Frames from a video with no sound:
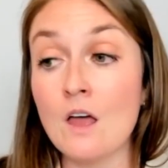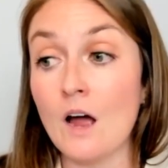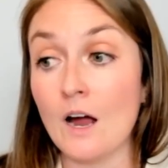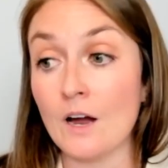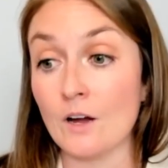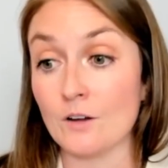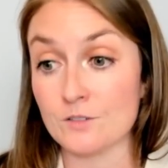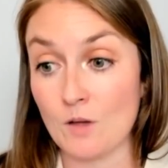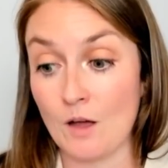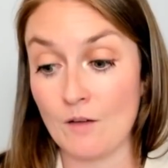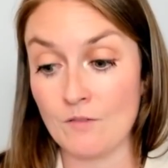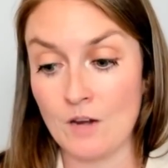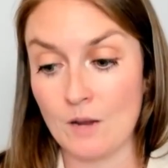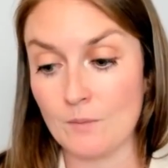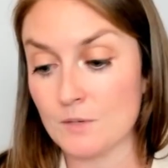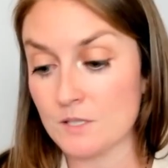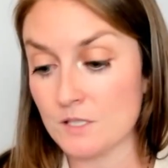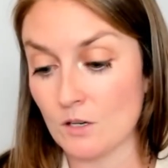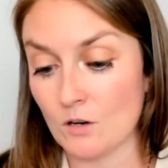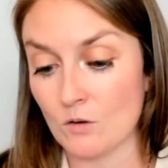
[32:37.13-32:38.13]
I also have an
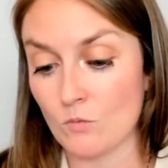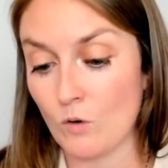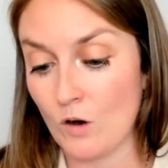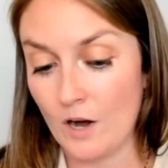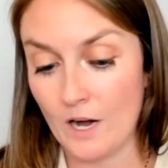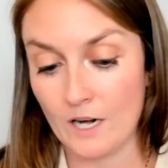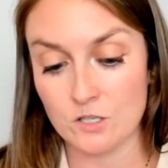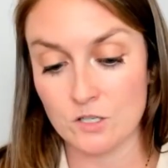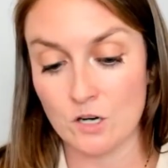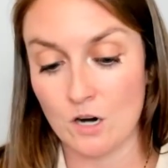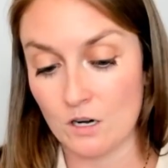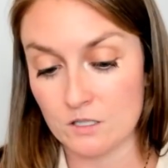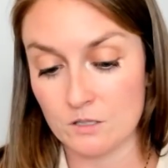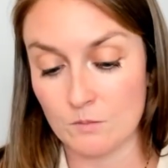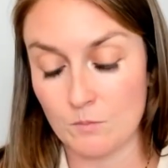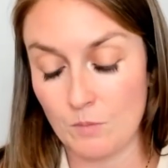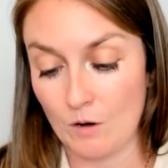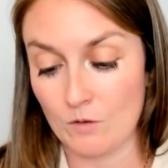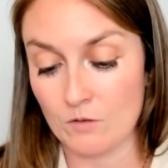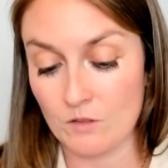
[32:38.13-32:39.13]
episode where I talked
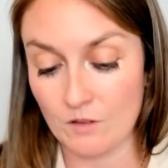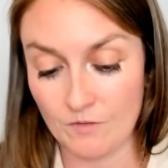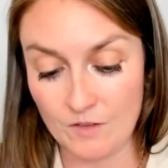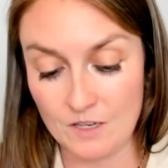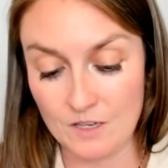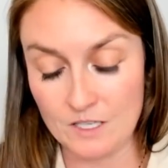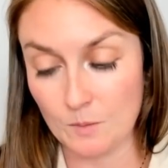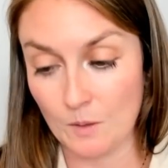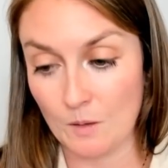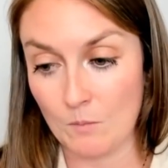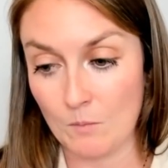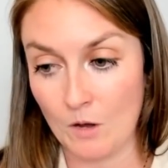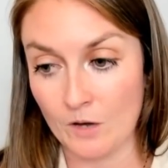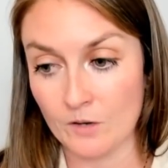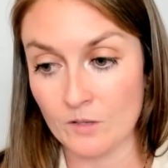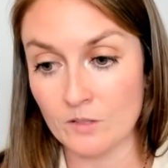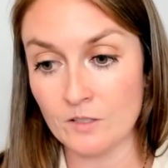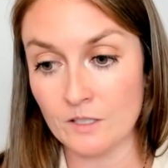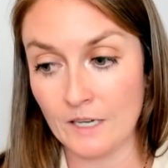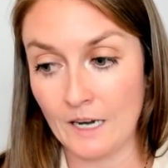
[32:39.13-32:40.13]
about the fee split
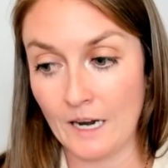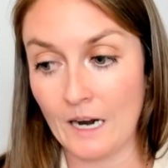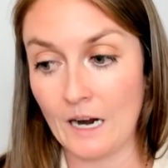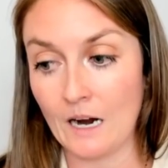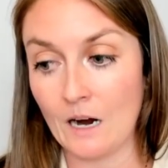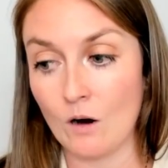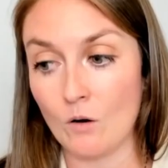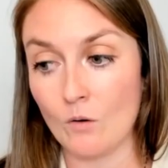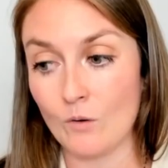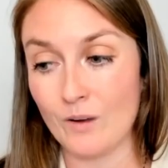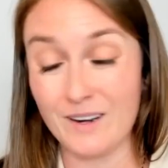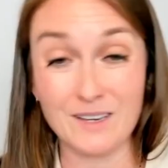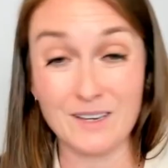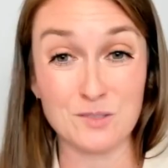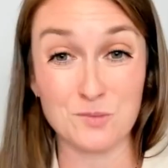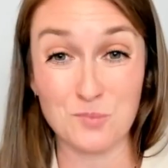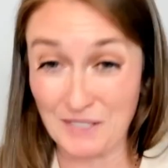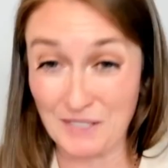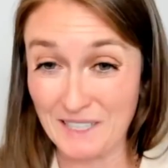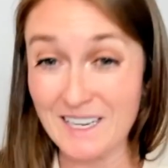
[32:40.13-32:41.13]
model and how it
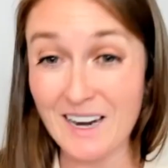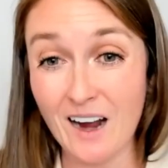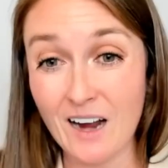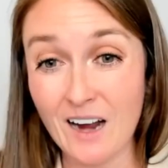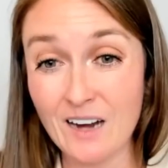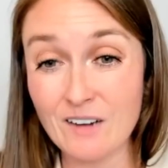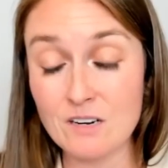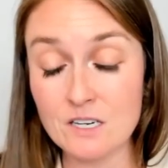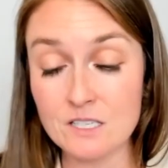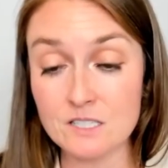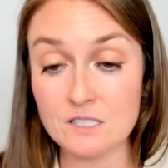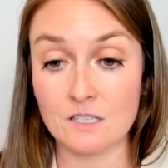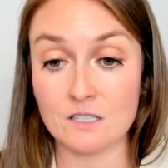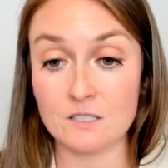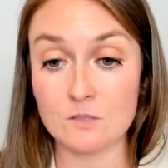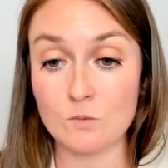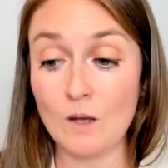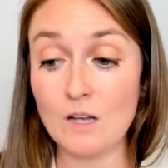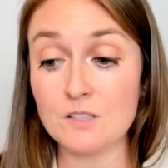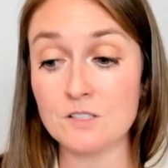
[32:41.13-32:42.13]
is really high risk
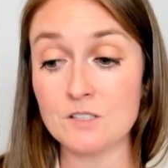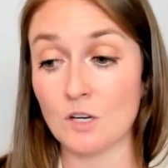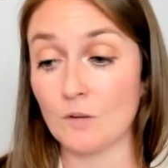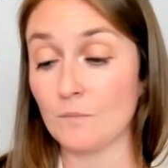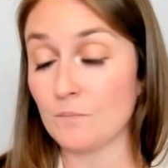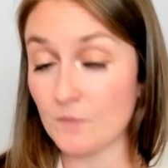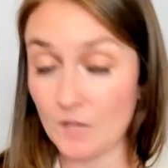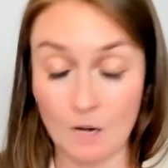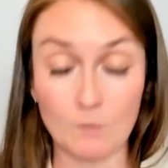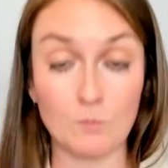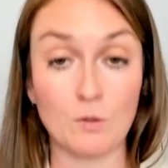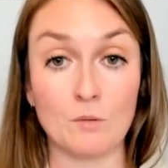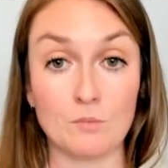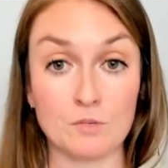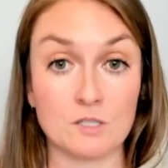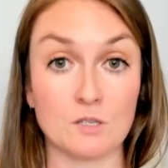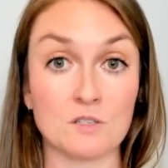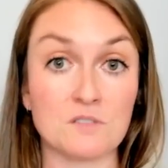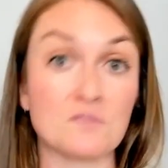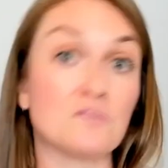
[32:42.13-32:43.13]
as well. So a couple
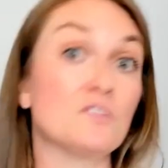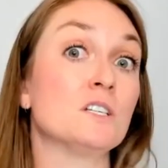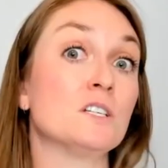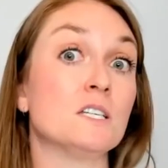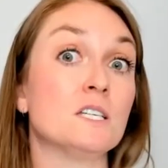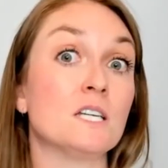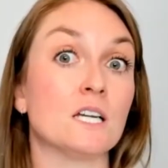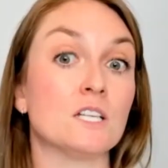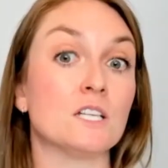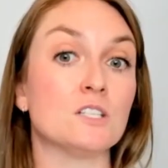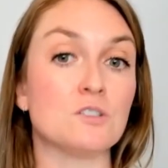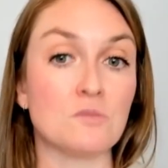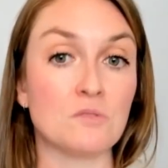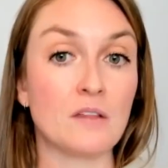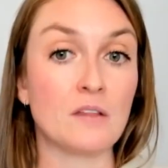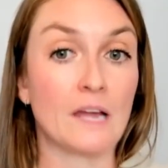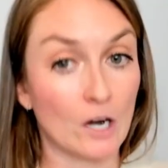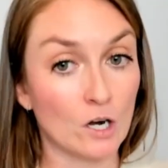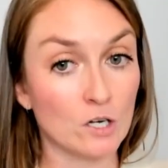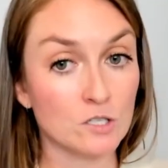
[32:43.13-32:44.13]
episodes for you to dig into
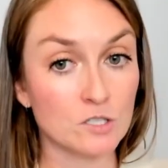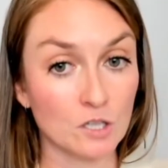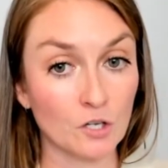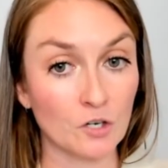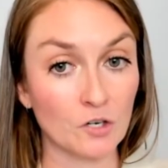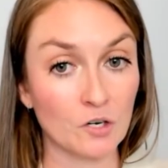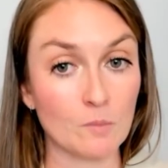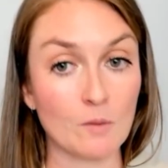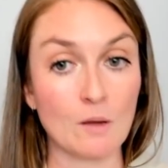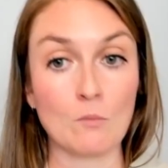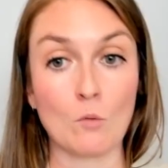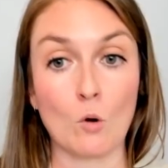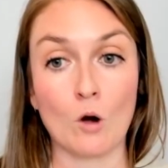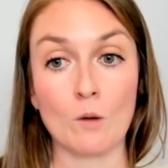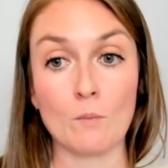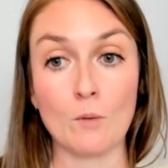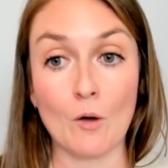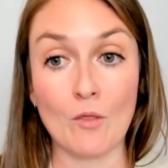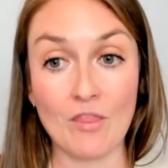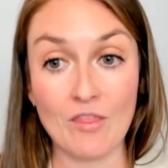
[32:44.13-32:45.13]
there to learn a bit more
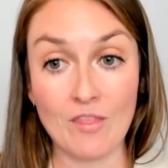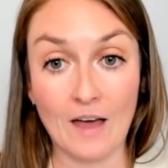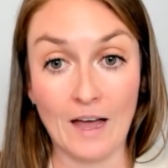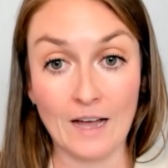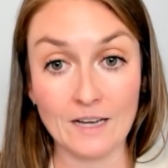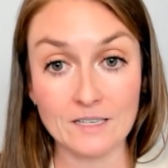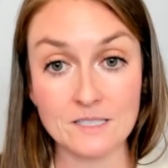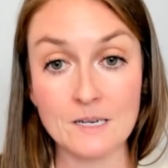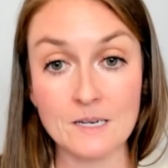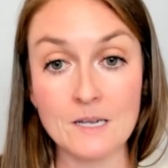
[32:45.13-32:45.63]
about that.